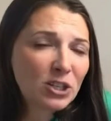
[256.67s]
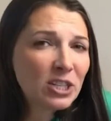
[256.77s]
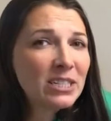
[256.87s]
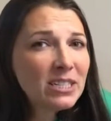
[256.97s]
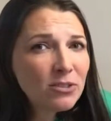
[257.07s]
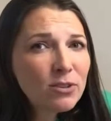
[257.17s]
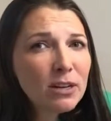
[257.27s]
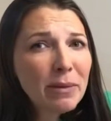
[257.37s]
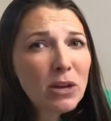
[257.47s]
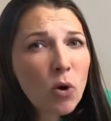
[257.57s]
It's still going to
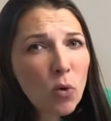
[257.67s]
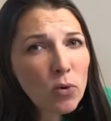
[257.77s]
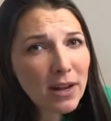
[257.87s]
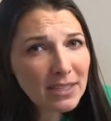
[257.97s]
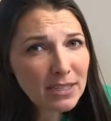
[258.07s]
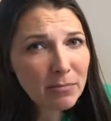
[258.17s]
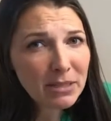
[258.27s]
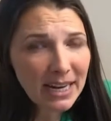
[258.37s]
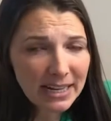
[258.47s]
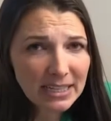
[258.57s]
be cold on some
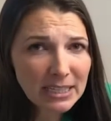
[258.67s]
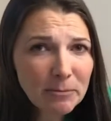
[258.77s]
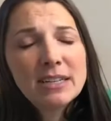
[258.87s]
days.